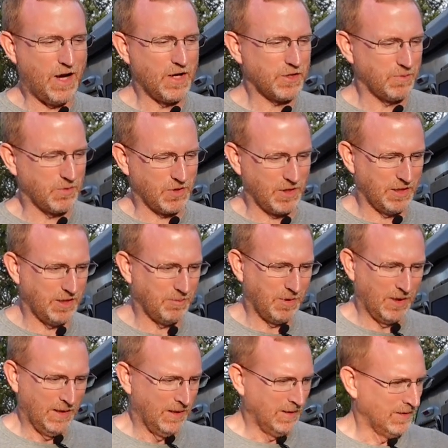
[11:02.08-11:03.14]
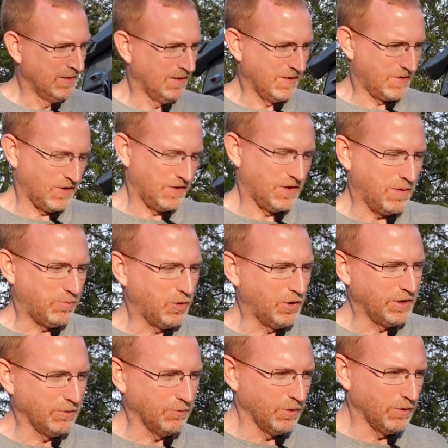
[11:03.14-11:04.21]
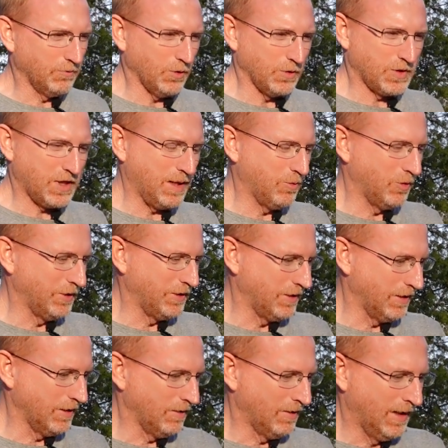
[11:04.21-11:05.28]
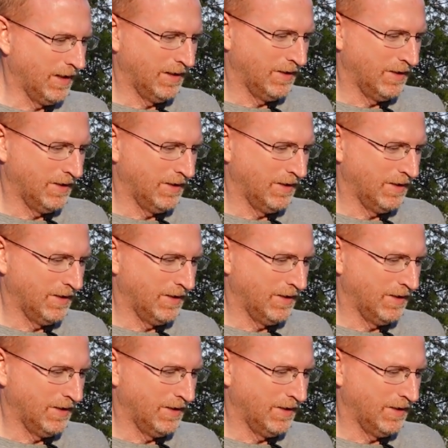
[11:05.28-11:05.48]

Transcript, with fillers: awesome setup. Like I said, got plenty of room for a table in there.